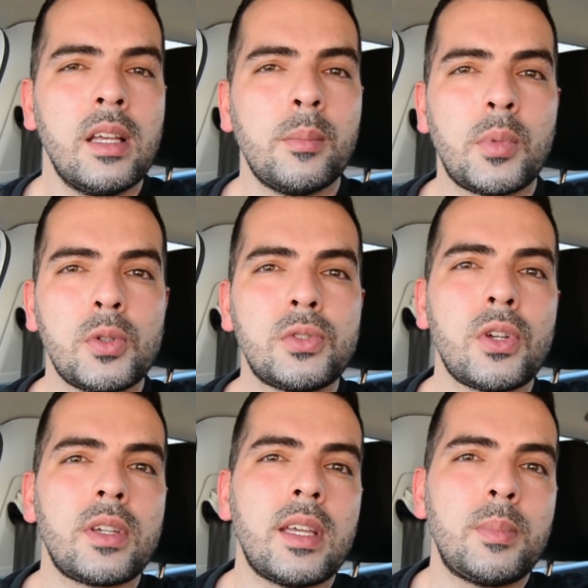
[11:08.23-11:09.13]
but
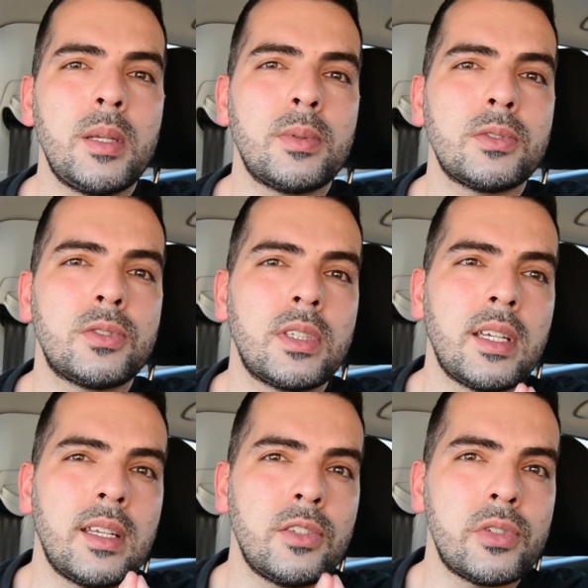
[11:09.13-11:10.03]
also get people to
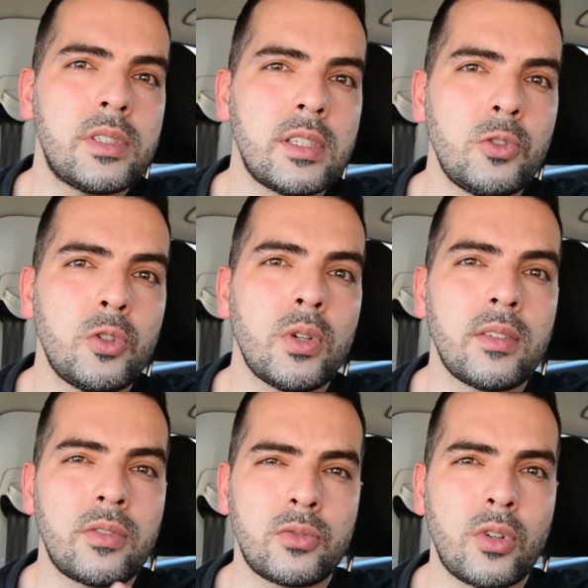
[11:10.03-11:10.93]
get interested in you and
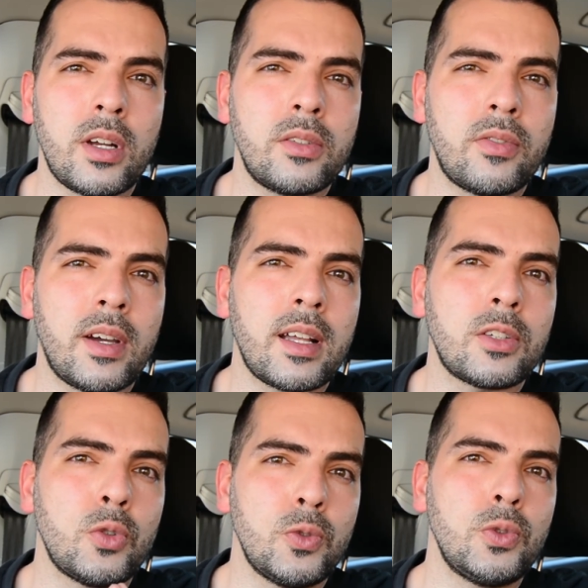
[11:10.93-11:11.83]
trying to find out
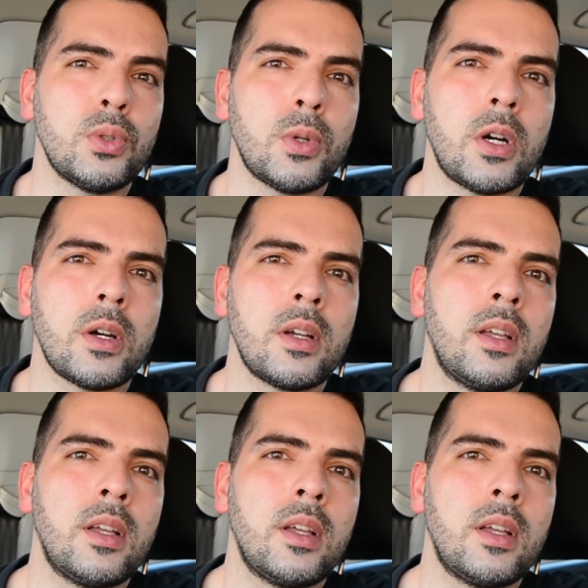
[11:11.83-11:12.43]
who you are.